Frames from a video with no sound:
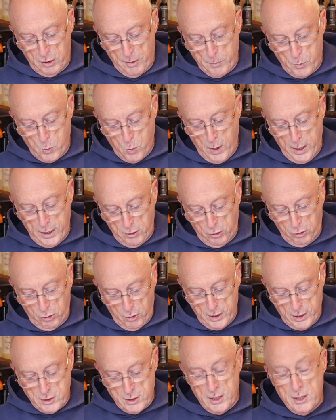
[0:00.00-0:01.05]
I'm quite
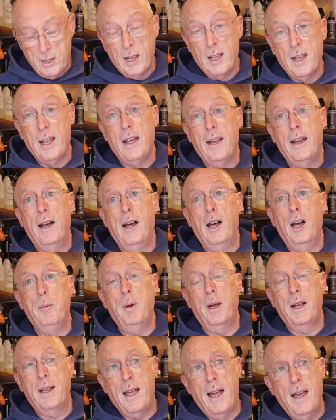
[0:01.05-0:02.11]
excited.
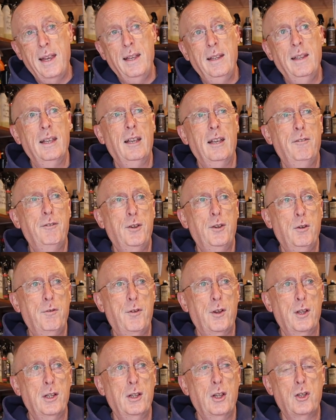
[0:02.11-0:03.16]
Again, if you
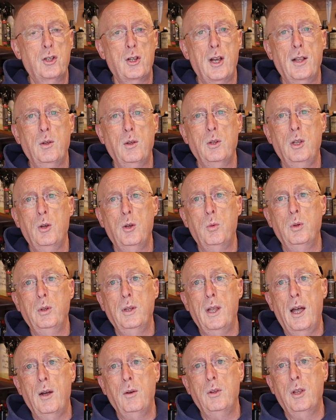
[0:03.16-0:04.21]
follow the channel, you will
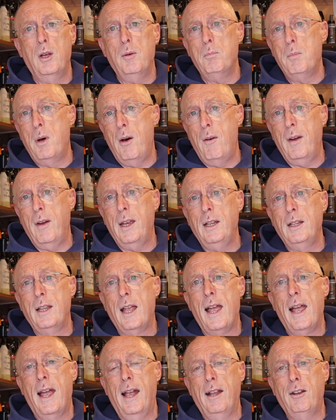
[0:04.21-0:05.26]
know that Martin
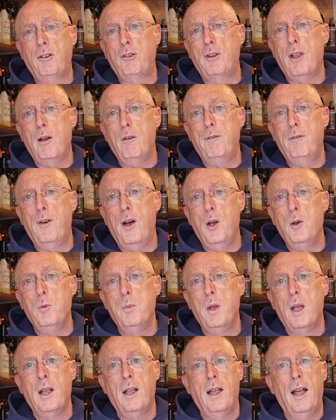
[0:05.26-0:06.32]
and snow foam
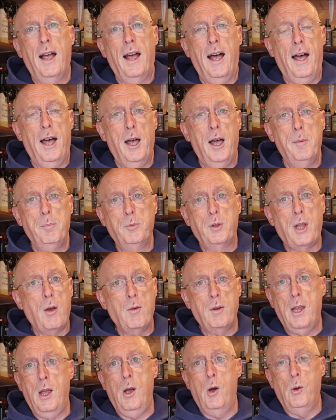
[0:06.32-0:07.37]

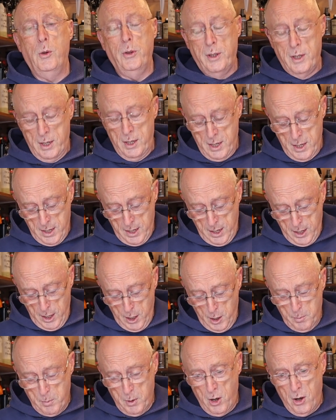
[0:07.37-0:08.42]
don't get on.
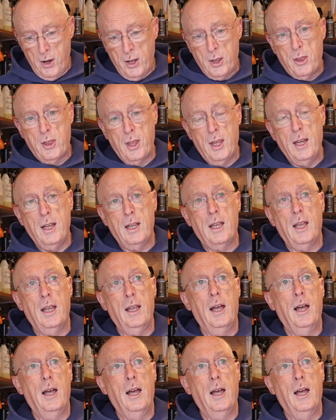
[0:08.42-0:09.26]
I think,